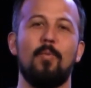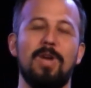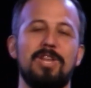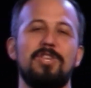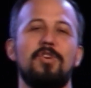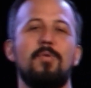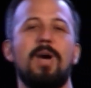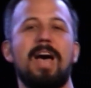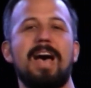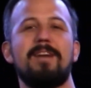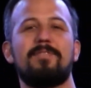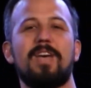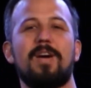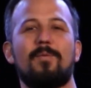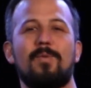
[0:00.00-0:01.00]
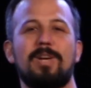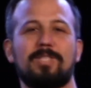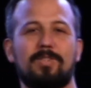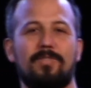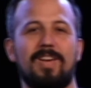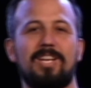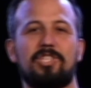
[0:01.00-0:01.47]
When you have that
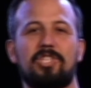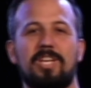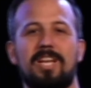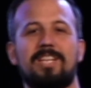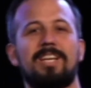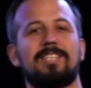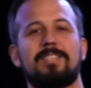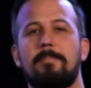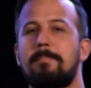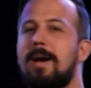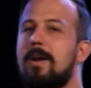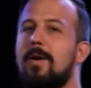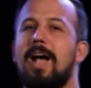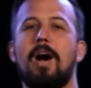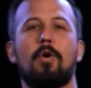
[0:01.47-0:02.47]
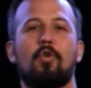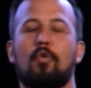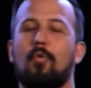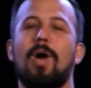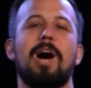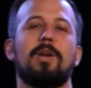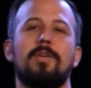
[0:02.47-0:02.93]
reservation, it doesn't matter
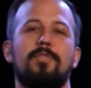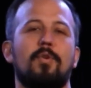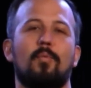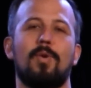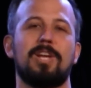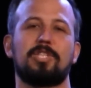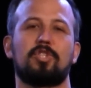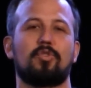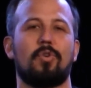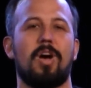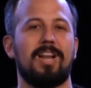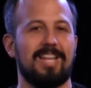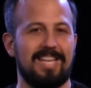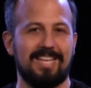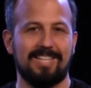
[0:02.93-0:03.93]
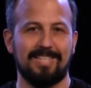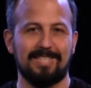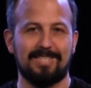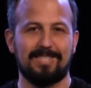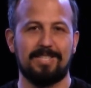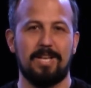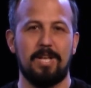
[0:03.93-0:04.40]
how crowded the restaurant
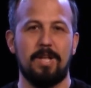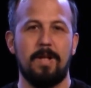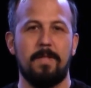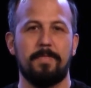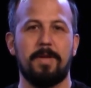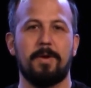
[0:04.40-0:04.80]
is.